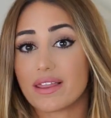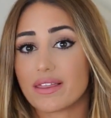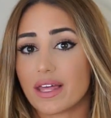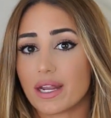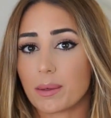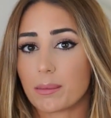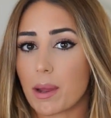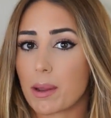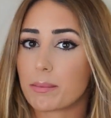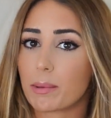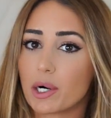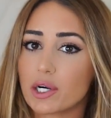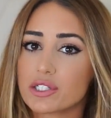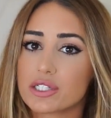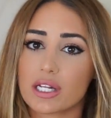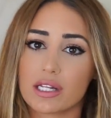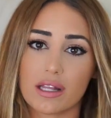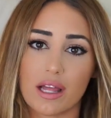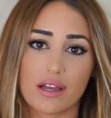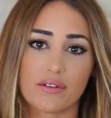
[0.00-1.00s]
and then in my
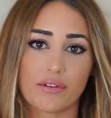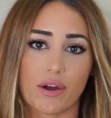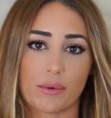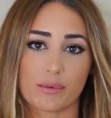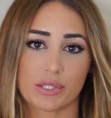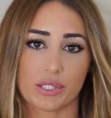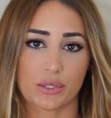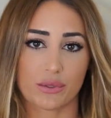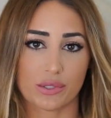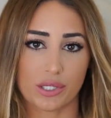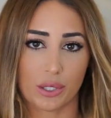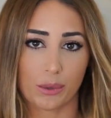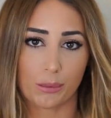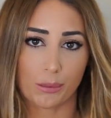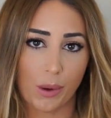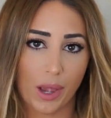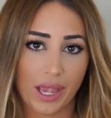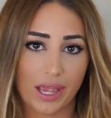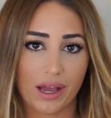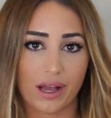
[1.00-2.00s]
personal life I was
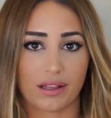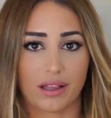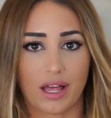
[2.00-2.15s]
losing weight.